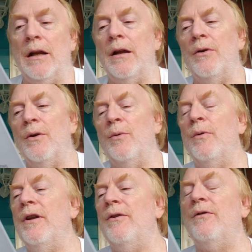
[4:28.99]
I don't know.
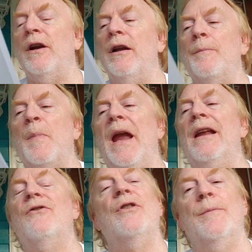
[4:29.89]
Well, let's find out.
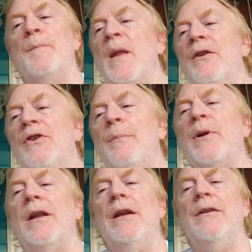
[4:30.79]
Answer.
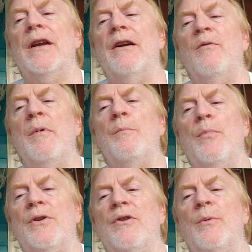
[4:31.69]
Typically, the government
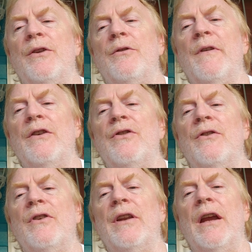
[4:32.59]
put the
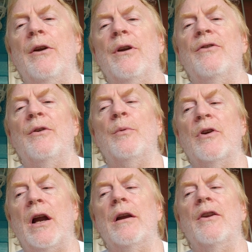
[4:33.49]
reservations in the areas it
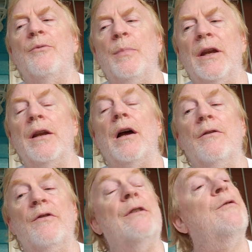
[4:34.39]
regarded as being
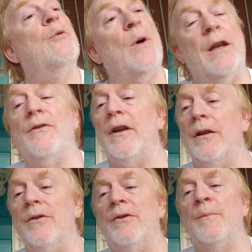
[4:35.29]
unfit for white
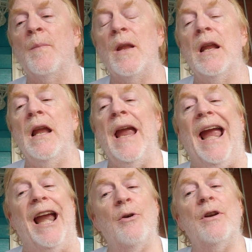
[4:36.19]
settlers,
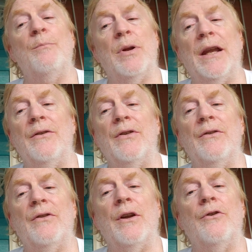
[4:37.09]
arid
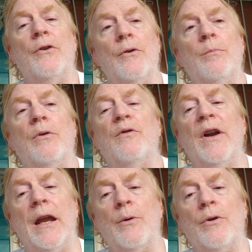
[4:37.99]
places unsuitable for
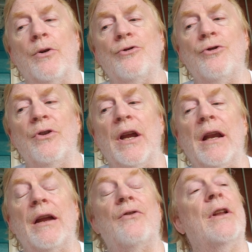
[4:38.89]
agriculture, and
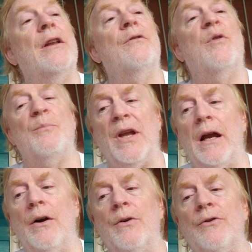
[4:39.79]
isolated from
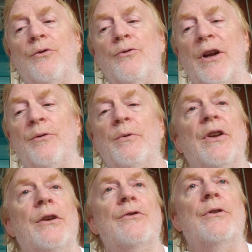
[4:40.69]
towns,
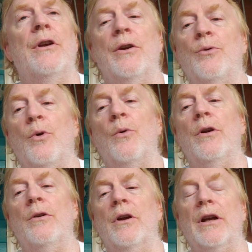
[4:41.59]
transportation, and
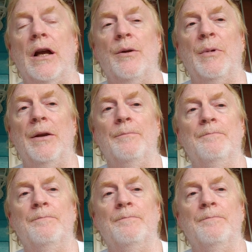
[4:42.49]
growing economy.